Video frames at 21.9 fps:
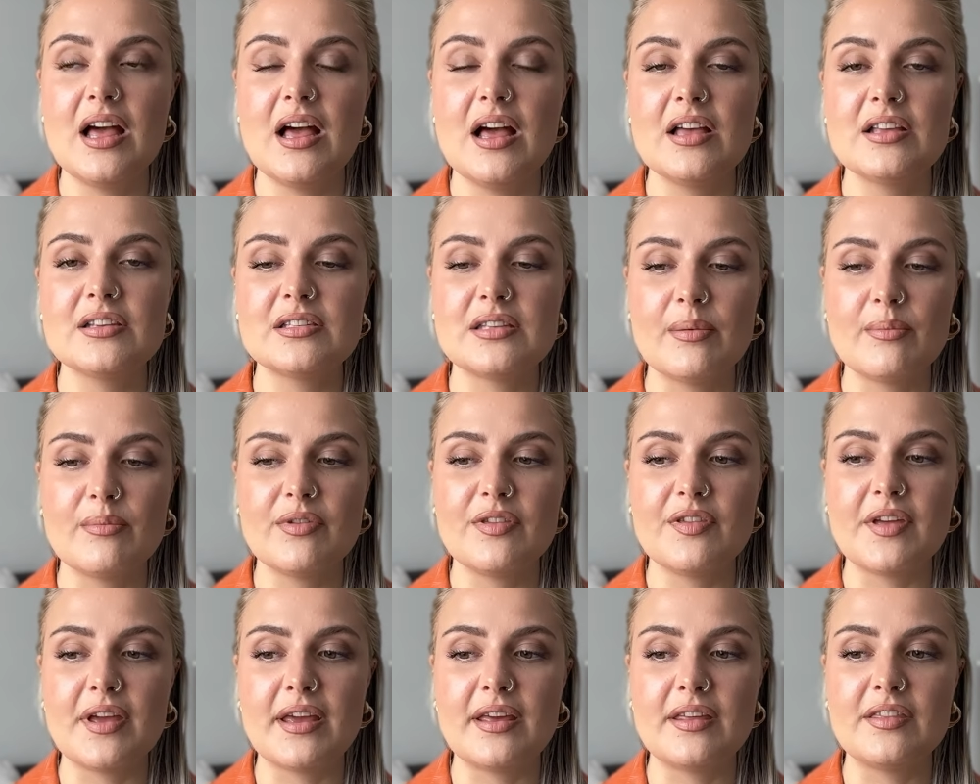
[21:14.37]

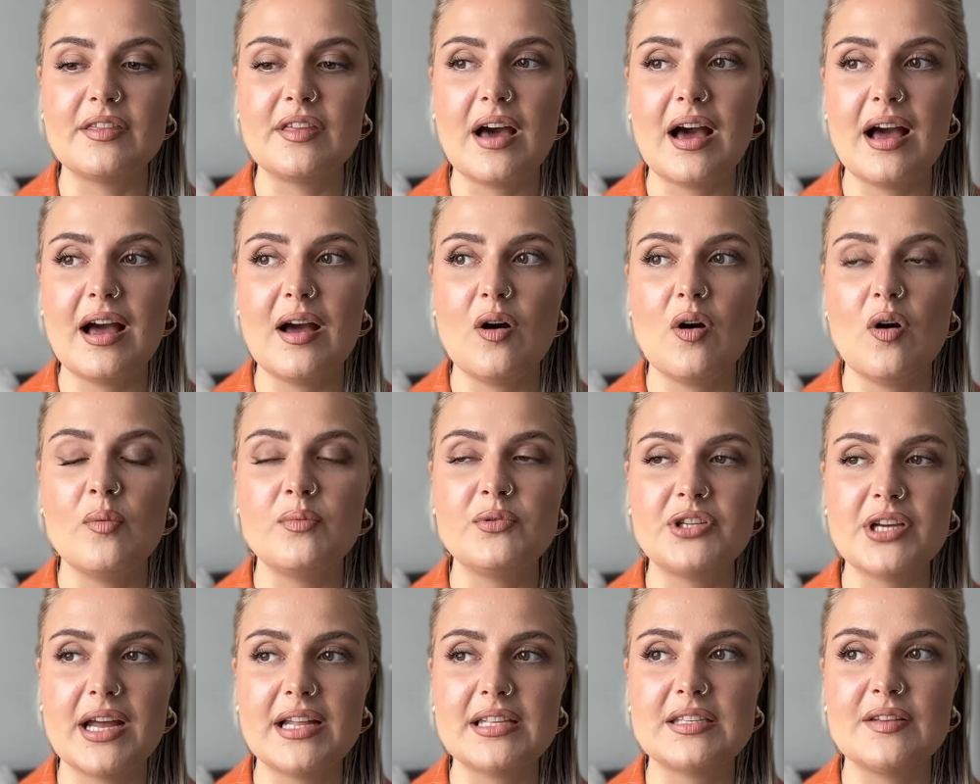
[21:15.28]
something that
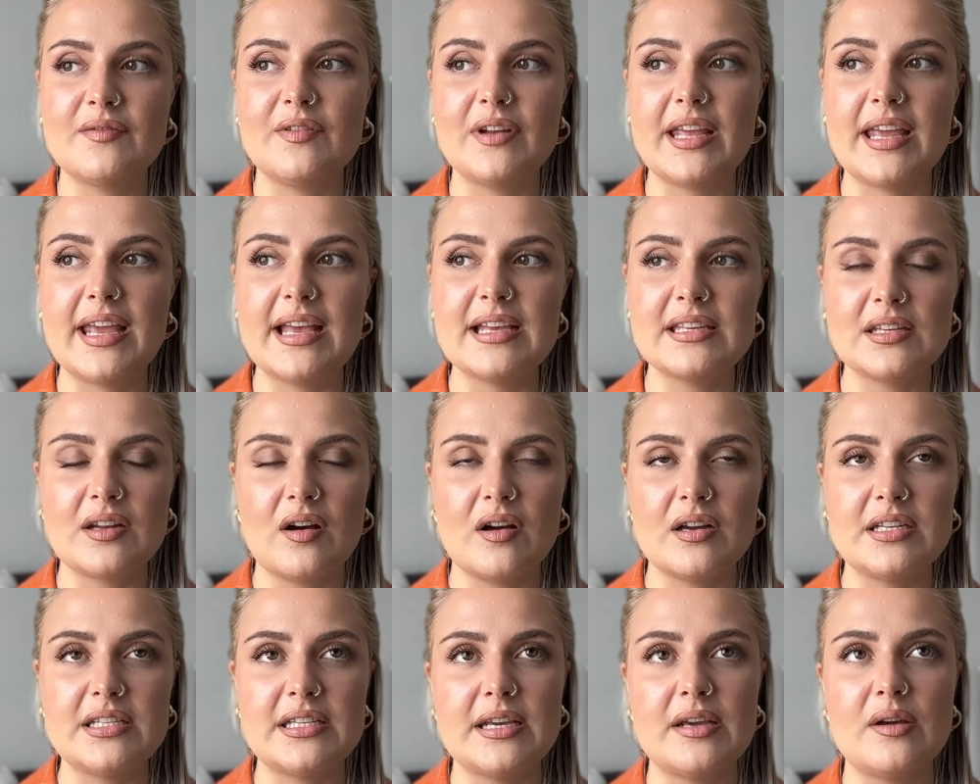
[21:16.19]
objectively isn't
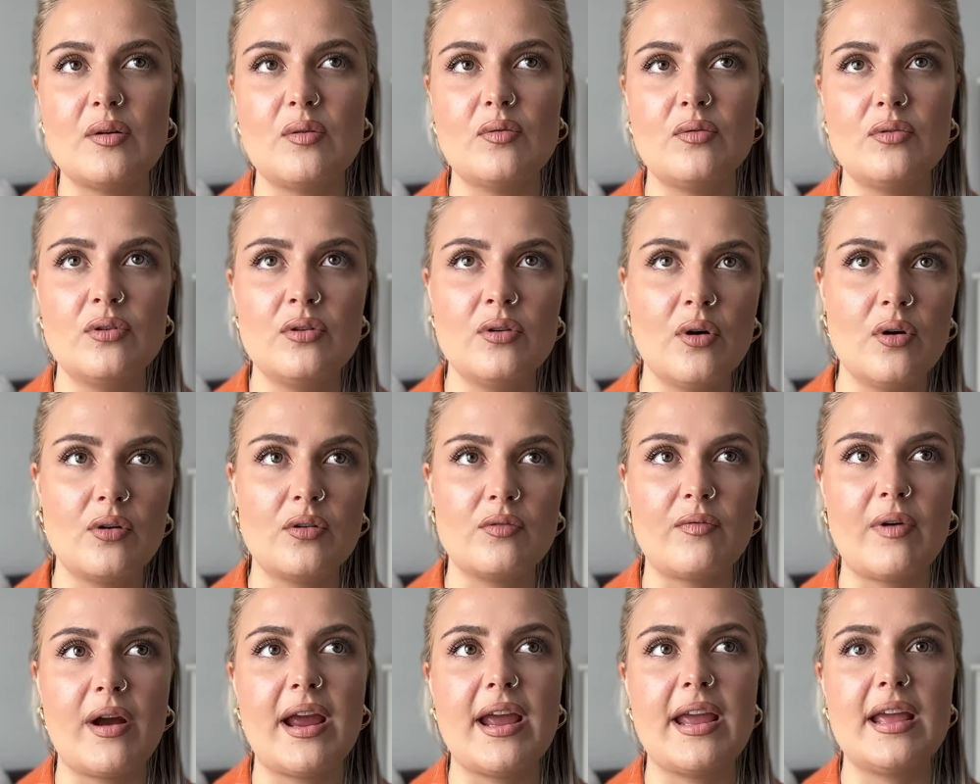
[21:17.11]
ideal, not
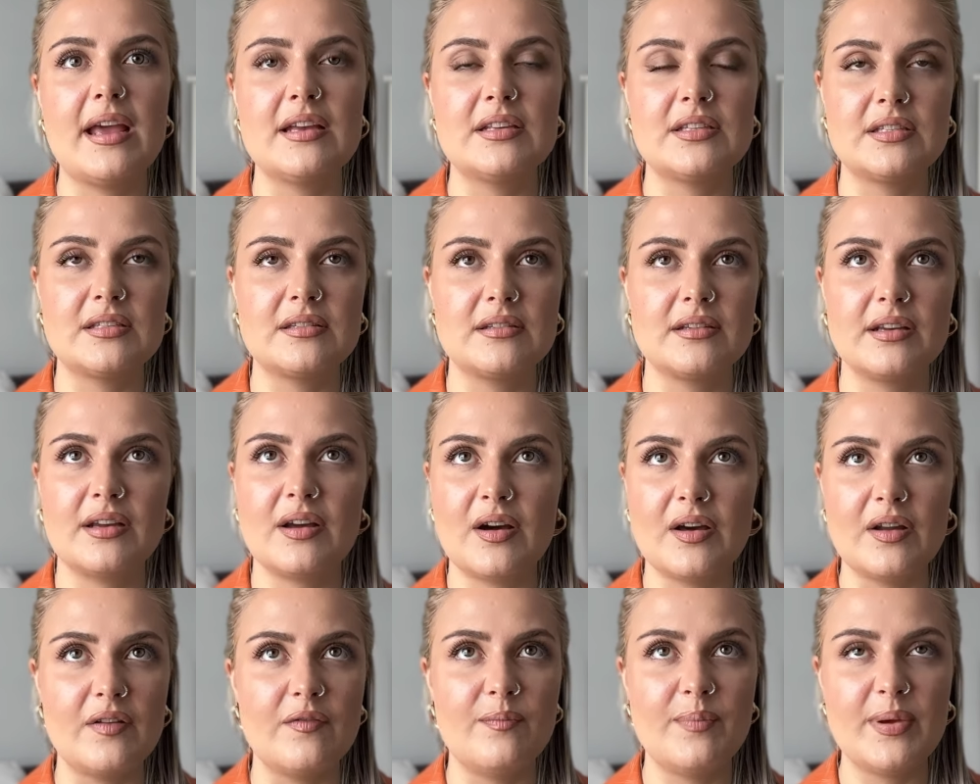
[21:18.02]
great, has
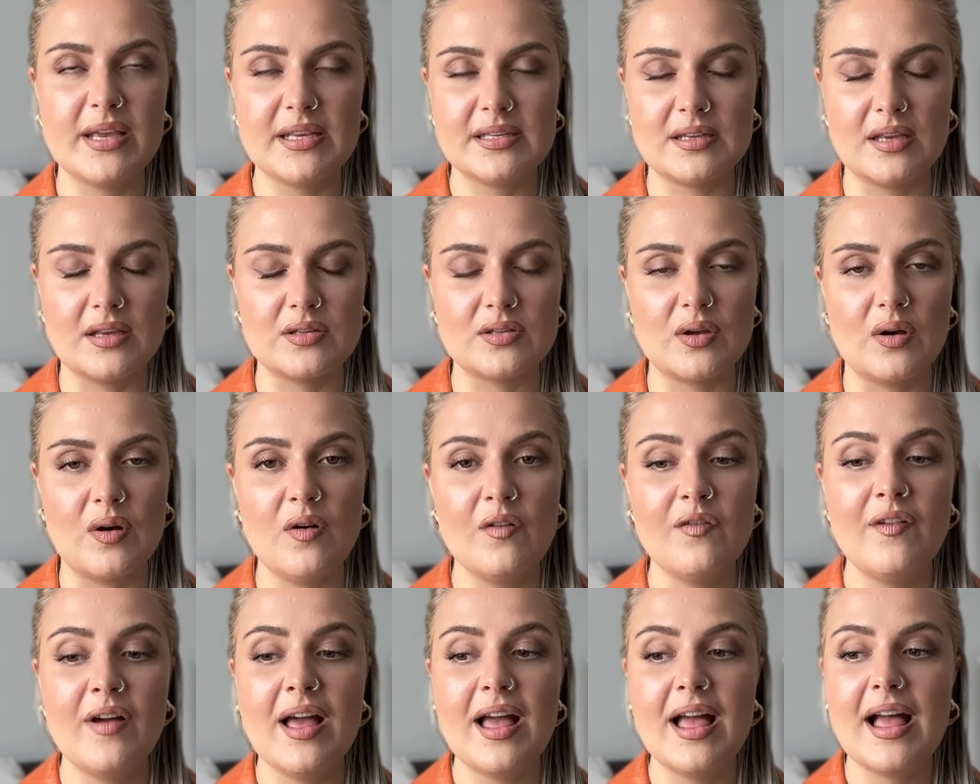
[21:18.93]
kind of pissed us
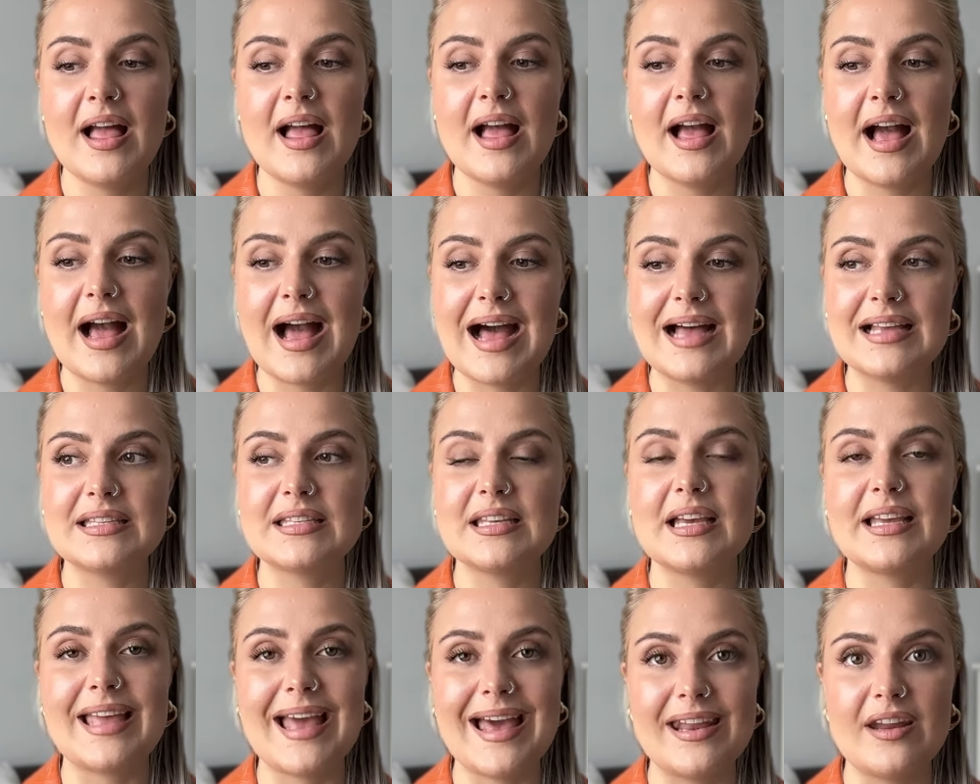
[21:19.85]
off, as
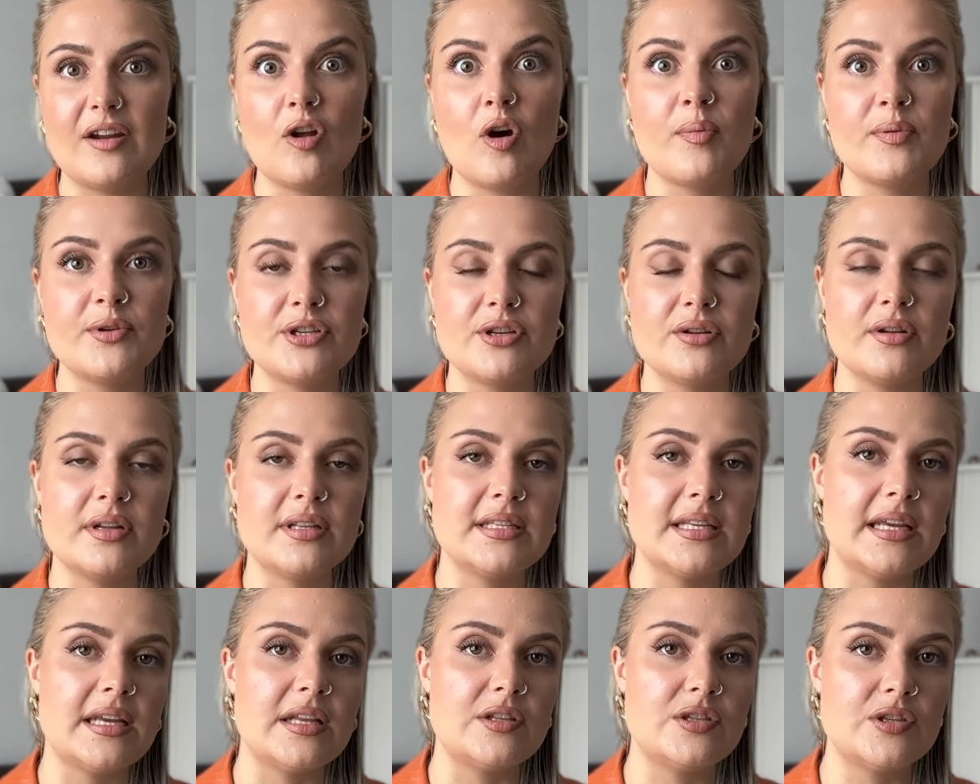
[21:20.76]
again, an
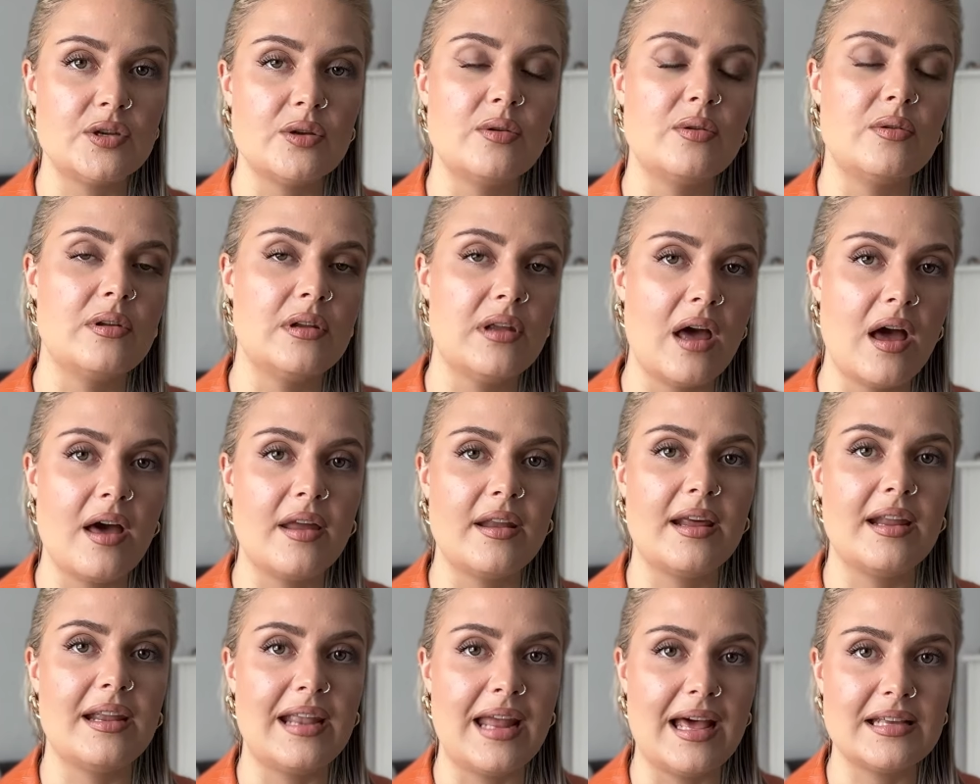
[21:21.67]
opportunity to learn
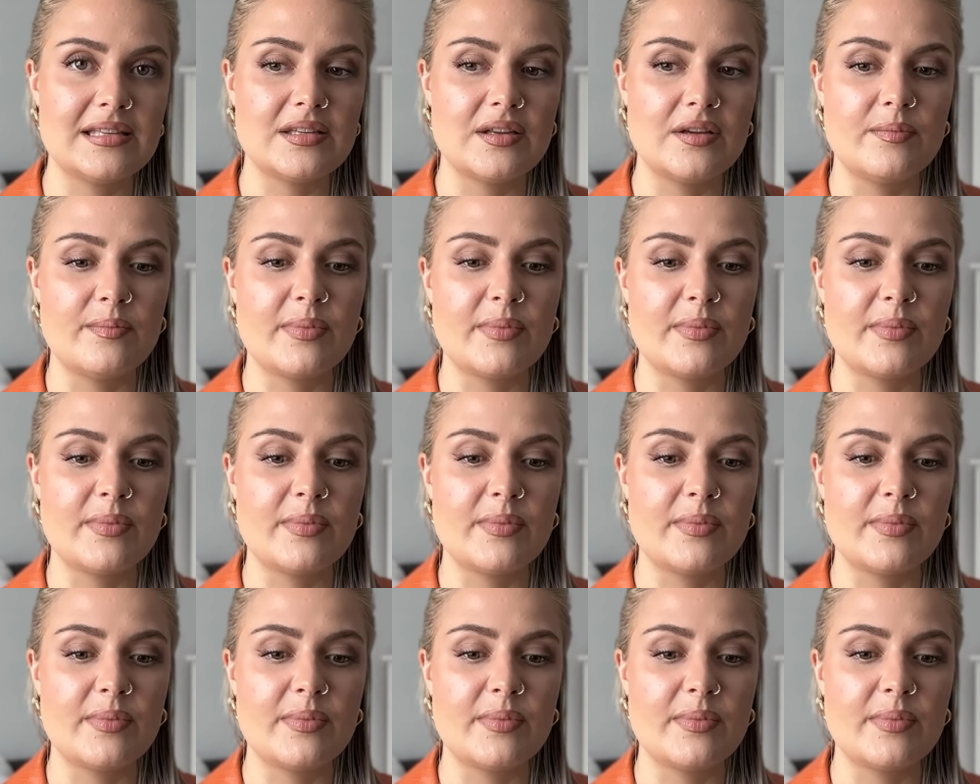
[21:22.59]
a lesson.